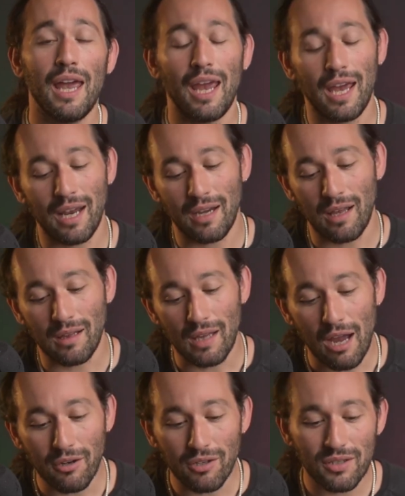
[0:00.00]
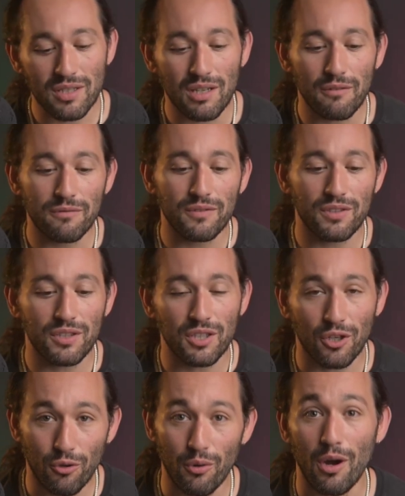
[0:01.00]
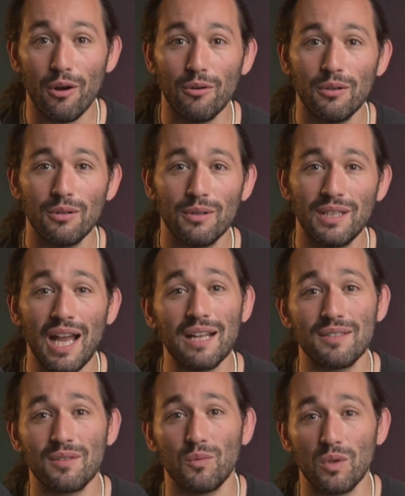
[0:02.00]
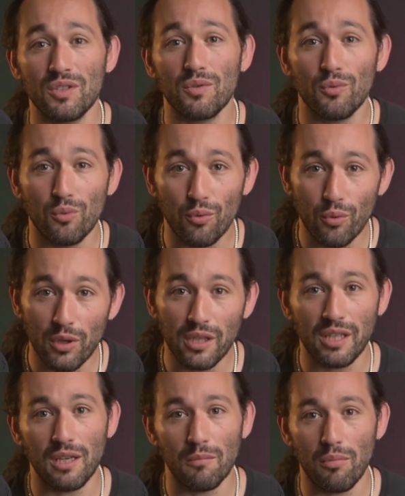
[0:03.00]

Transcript: and allow yourself to grow. That's what's really